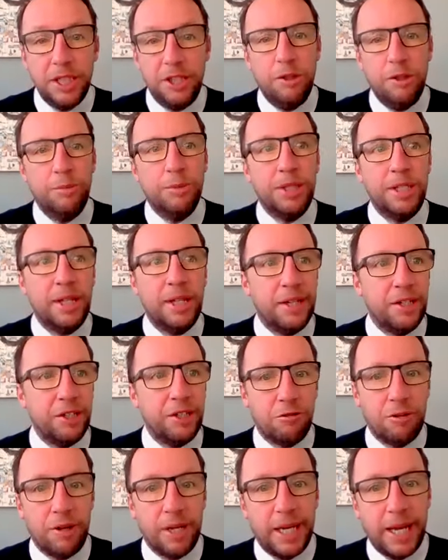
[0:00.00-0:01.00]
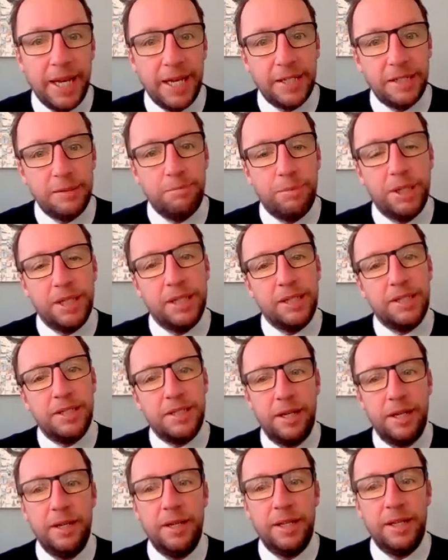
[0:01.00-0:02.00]
Human nature, I guess, but it's
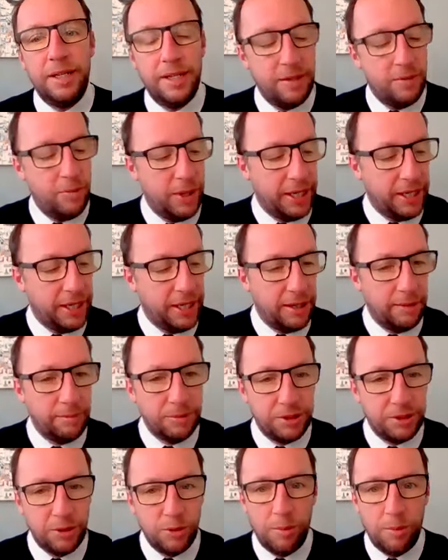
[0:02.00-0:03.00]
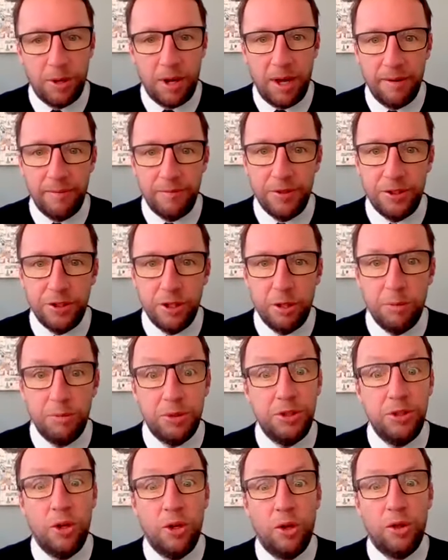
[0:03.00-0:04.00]
certainly, when it comes to applying for jobs,
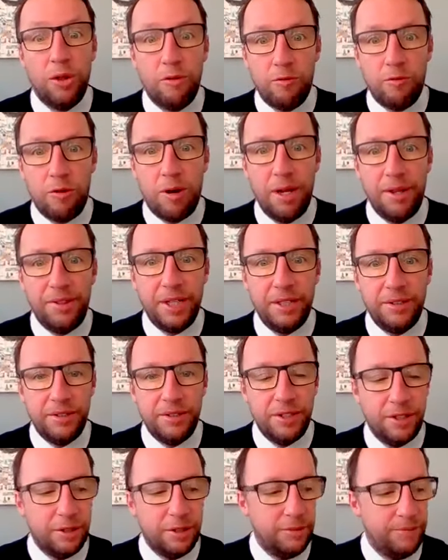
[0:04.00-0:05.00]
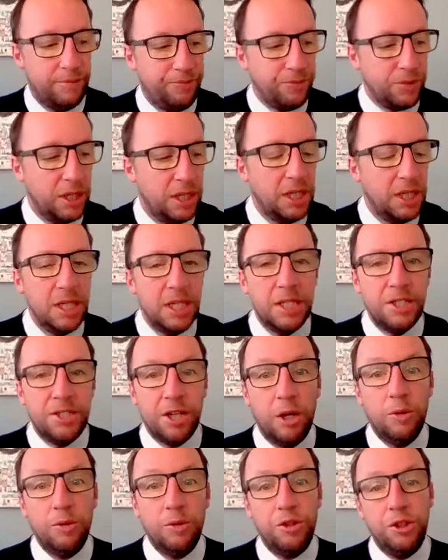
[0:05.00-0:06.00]
not the right thing to do.
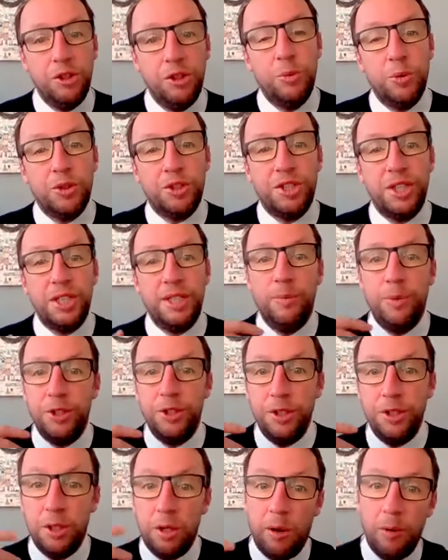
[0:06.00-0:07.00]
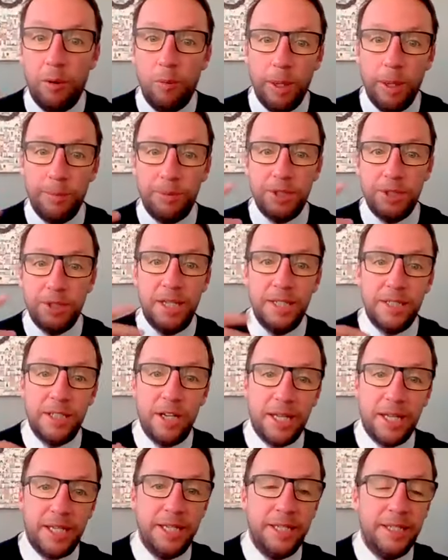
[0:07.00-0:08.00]
So you will see when you go on websites
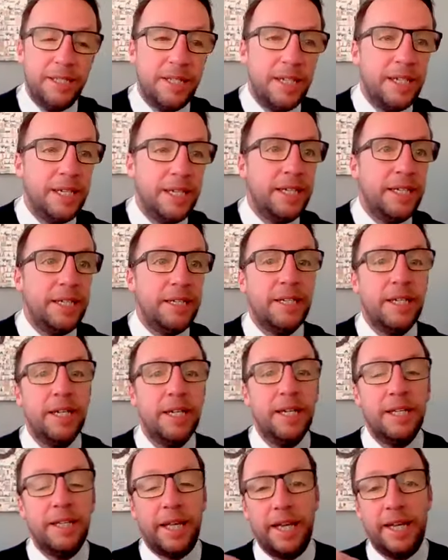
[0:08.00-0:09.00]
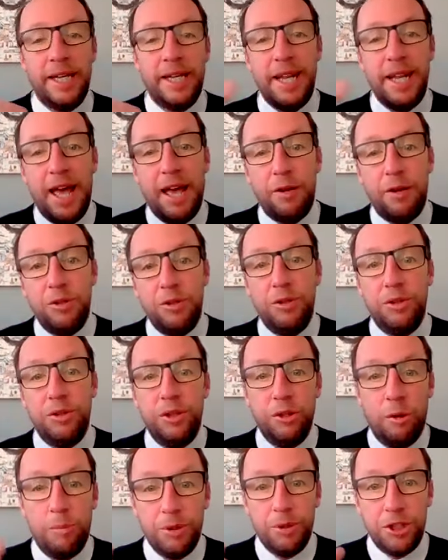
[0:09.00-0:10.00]
like Indeed, they allow you
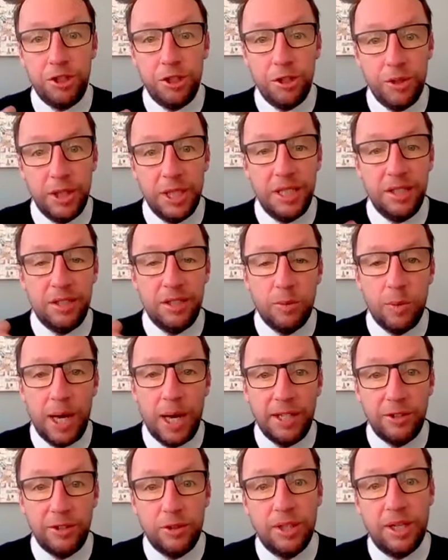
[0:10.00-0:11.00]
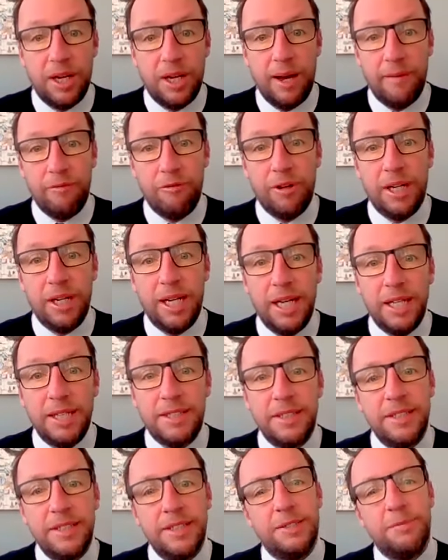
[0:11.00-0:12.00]
the opportunity to add on covering
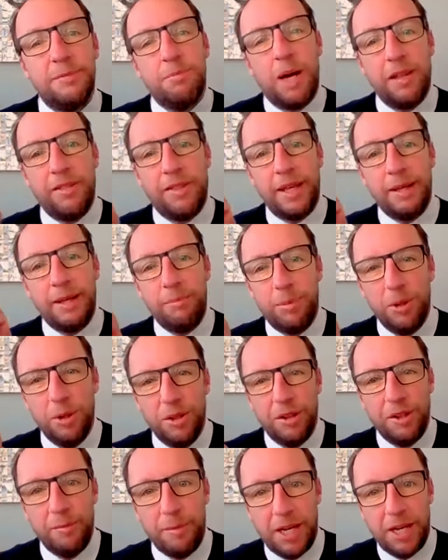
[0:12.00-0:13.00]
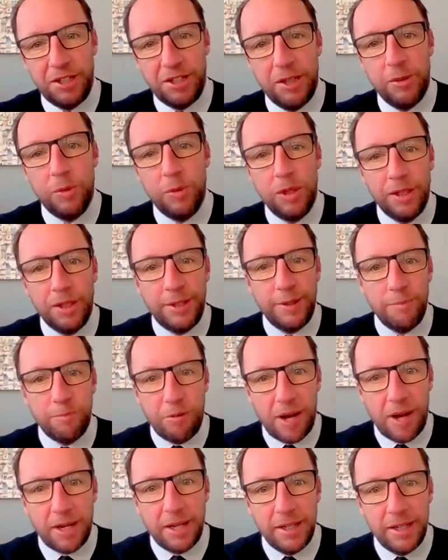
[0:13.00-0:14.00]
letters, but they put the magic word in
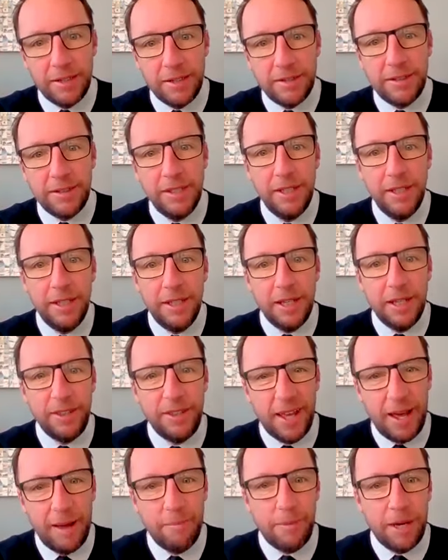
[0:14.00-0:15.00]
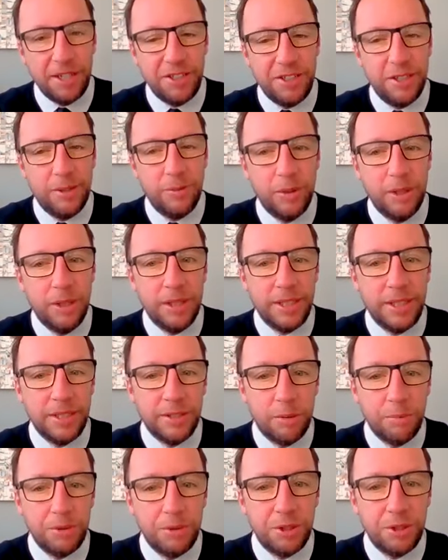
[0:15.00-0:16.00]
brackets, and that magic word is
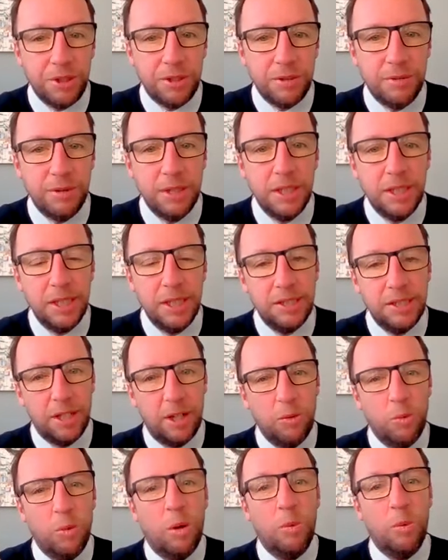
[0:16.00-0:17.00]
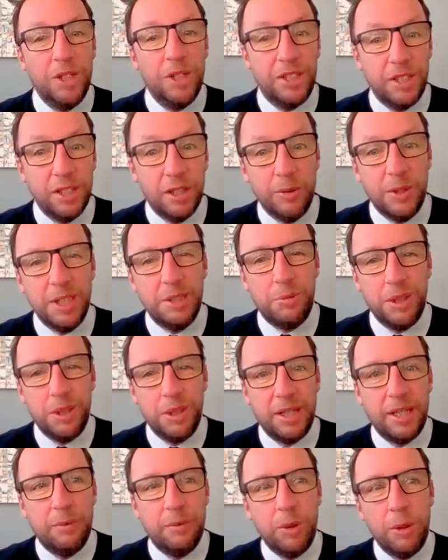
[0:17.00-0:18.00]
optional. So what we do is we
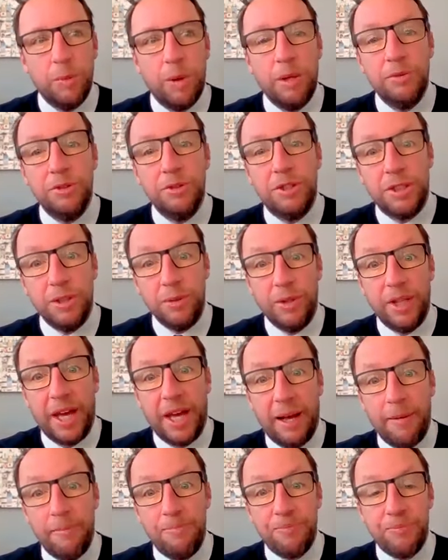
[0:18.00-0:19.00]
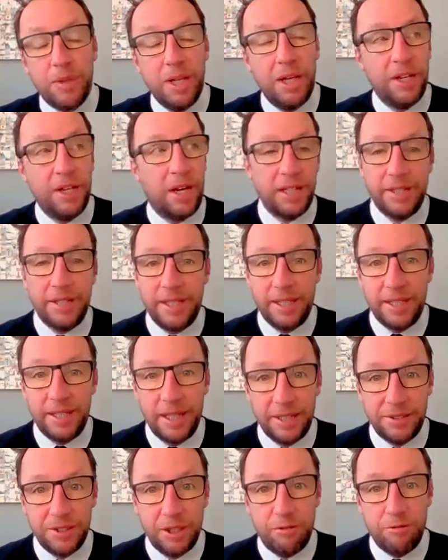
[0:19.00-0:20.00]
think we won't do that, and I think
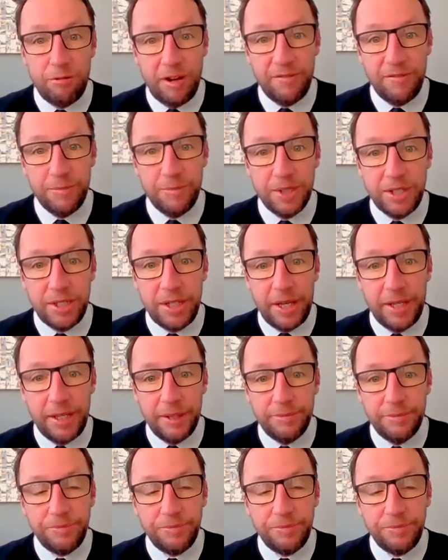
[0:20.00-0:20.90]
that's a grave mistake.